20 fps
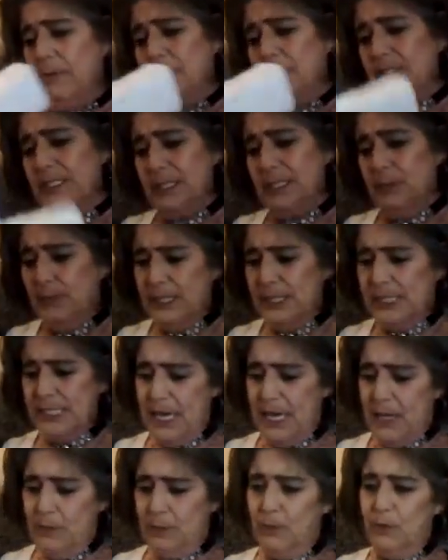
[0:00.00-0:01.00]
see what
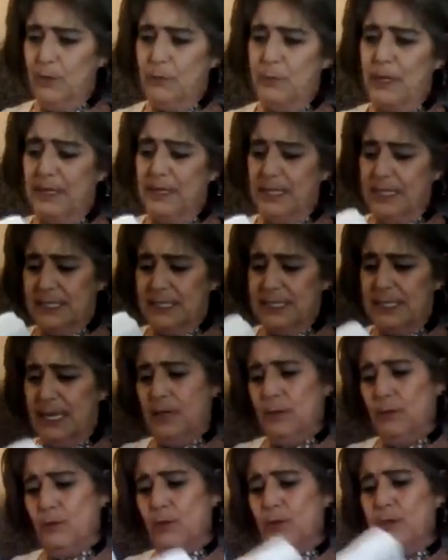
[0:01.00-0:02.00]
side will look better. This
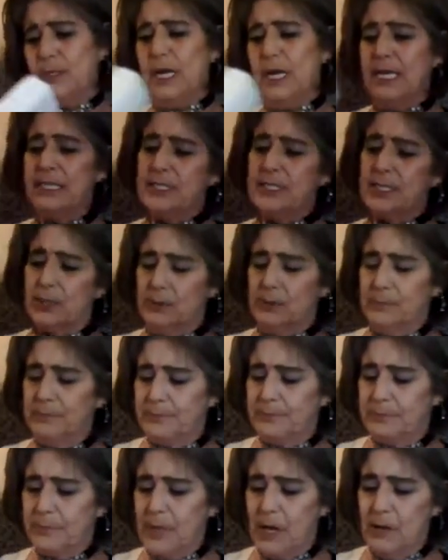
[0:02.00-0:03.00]
side will look nicer.
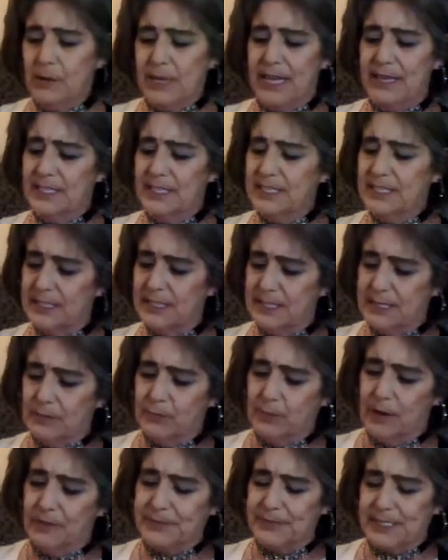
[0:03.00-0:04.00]
Okay, this is the
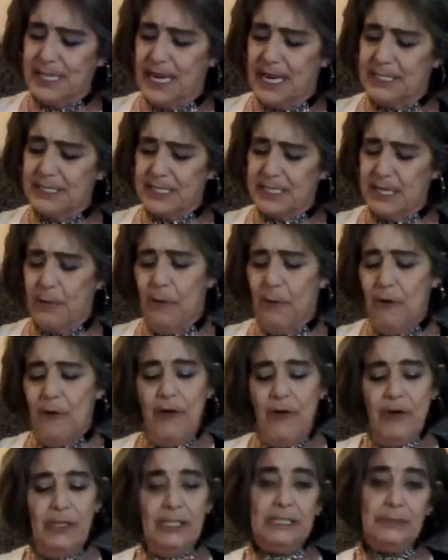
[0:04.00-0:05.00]
rough side. So
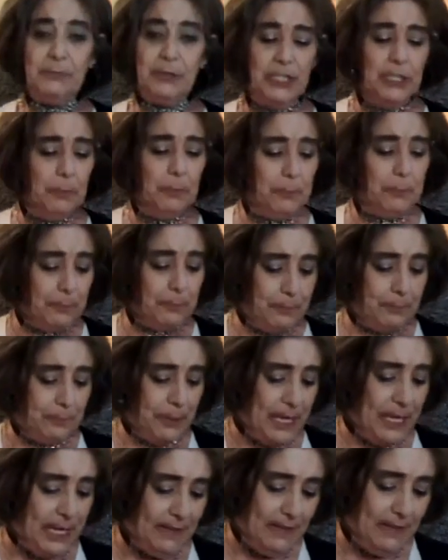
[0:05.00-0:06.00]
I'm going to
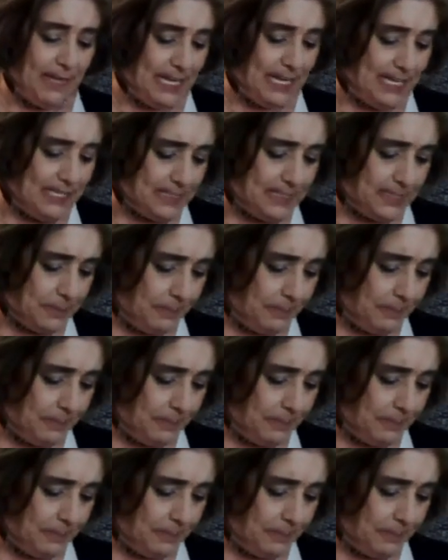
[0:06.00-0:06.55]
pin these